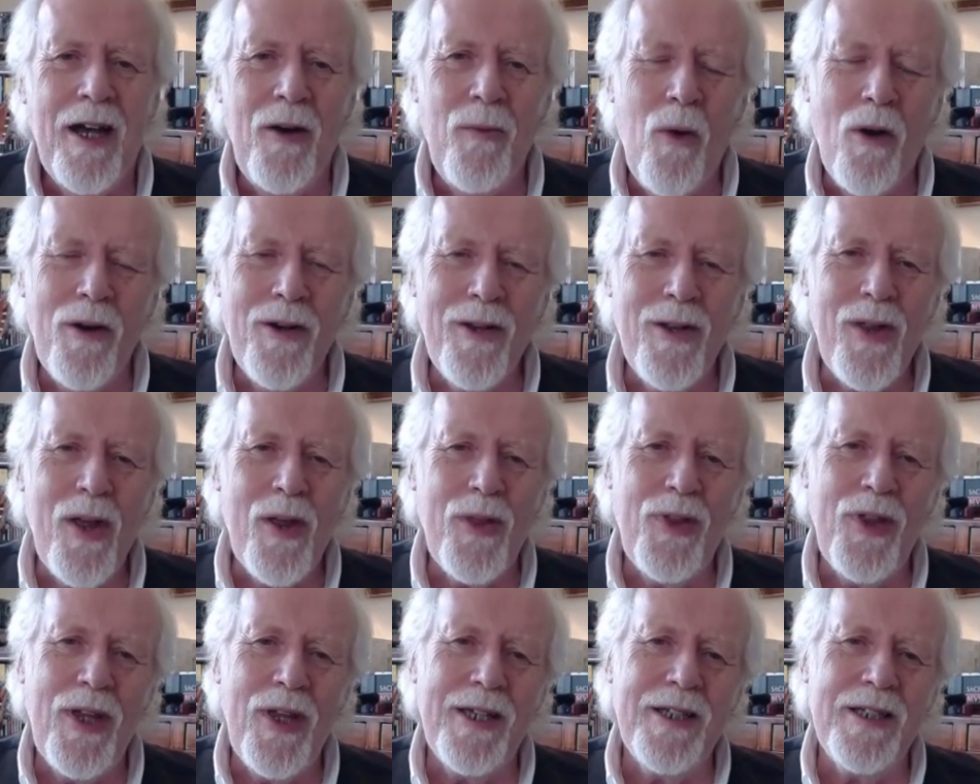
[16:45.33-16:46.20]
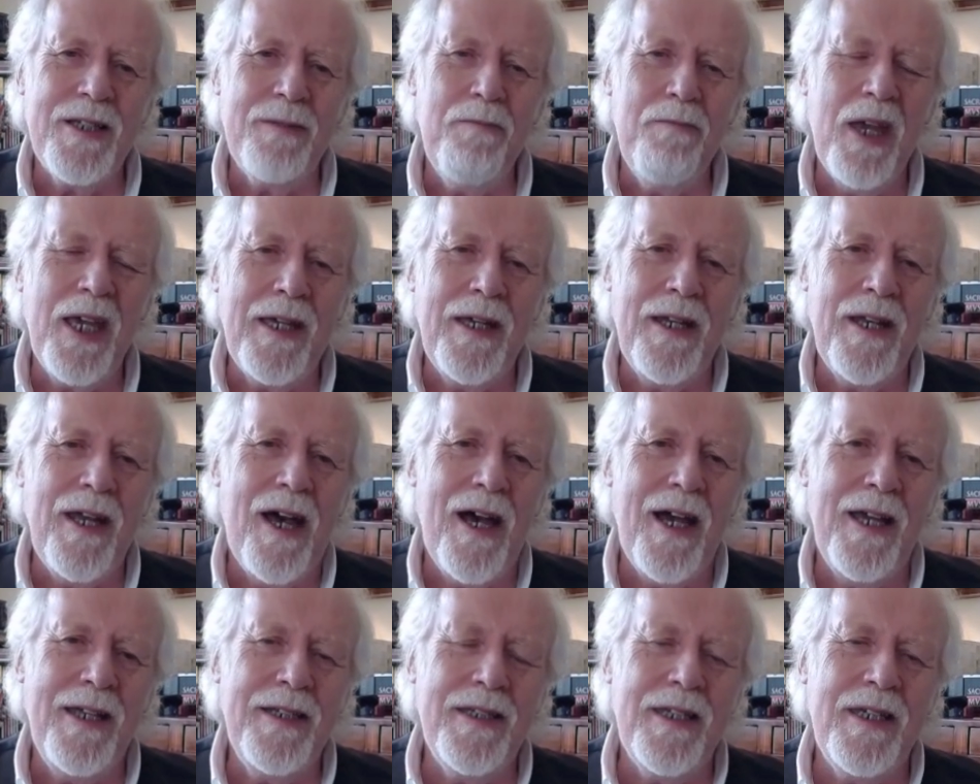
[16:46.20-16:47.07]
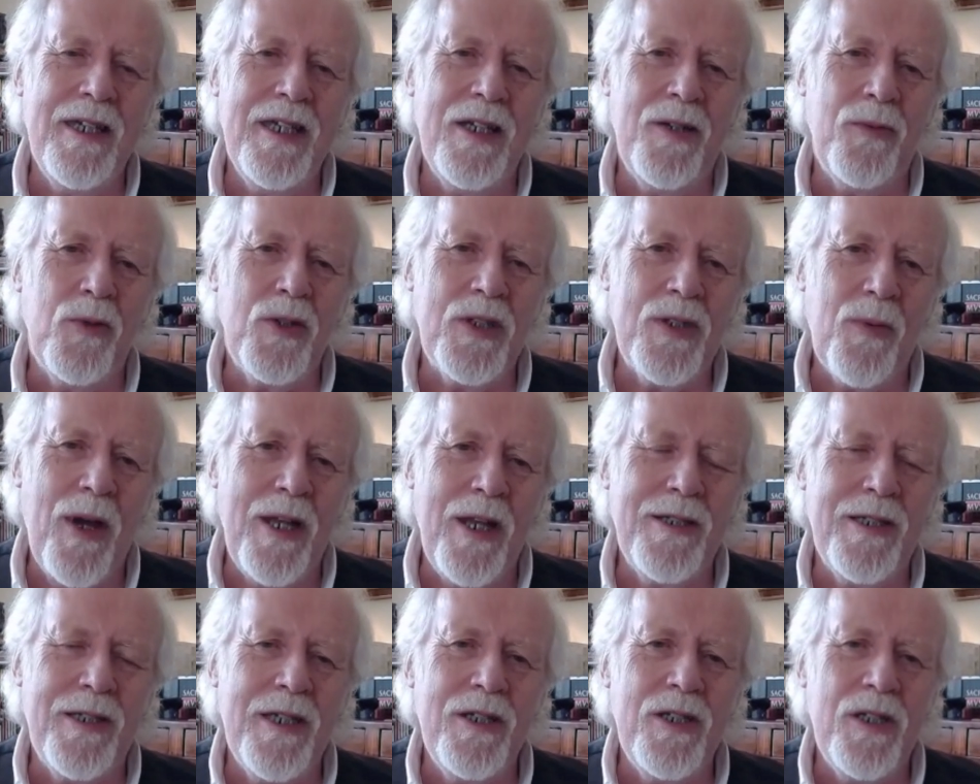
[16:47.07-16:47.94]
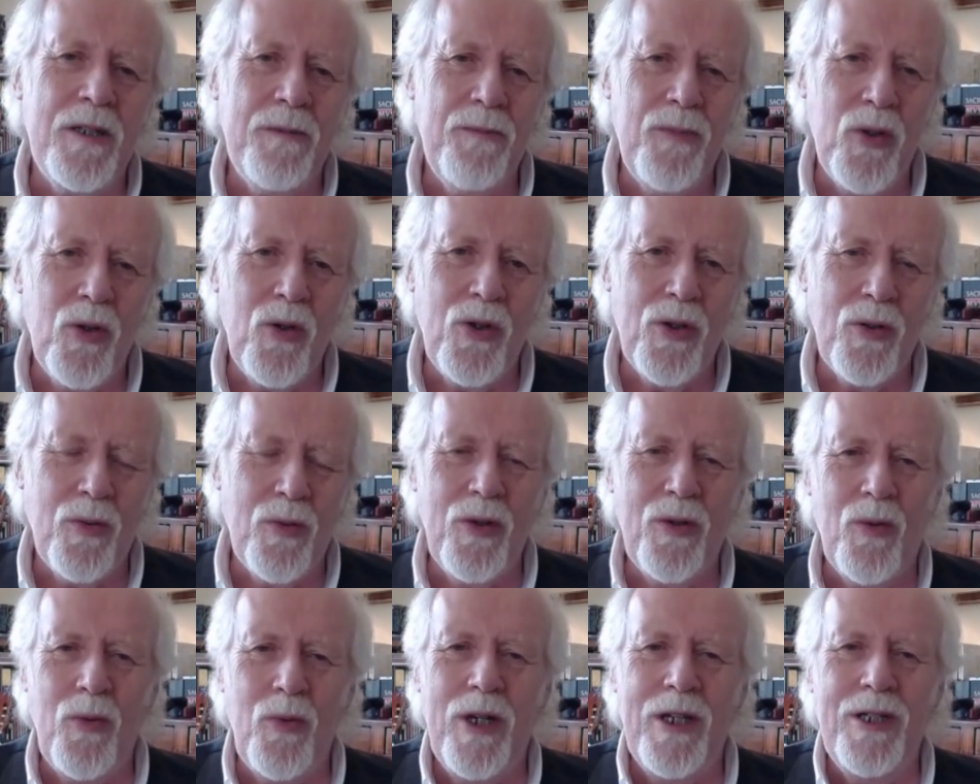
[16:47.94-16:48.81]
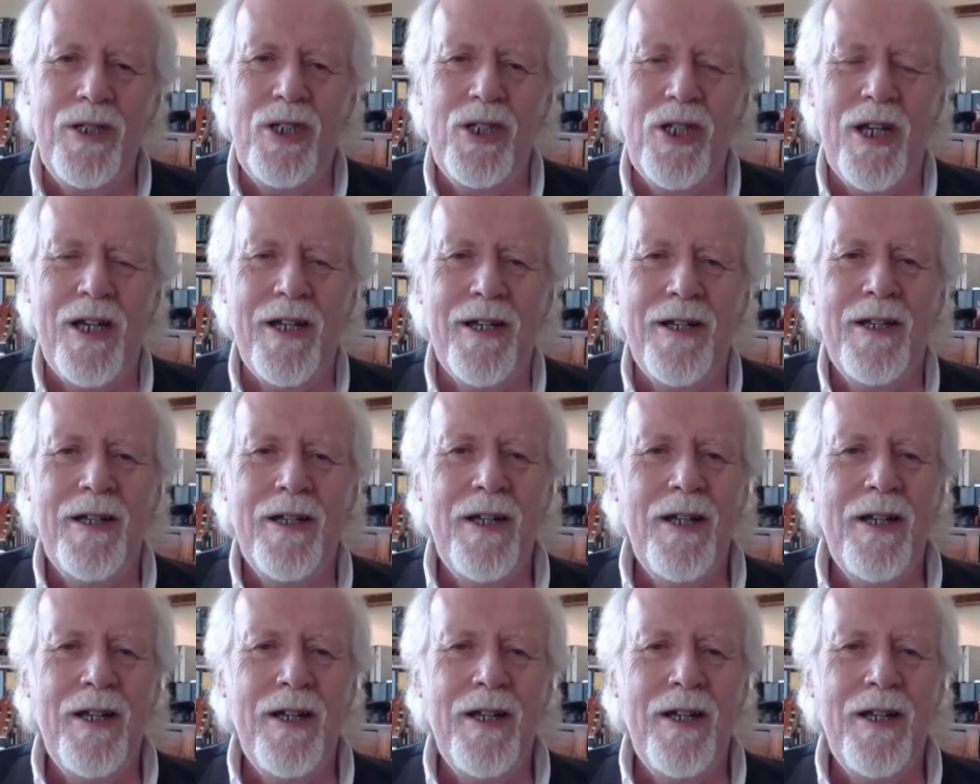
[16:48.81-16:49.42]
And one of the things Mick and I did was went into Broadwood Widger,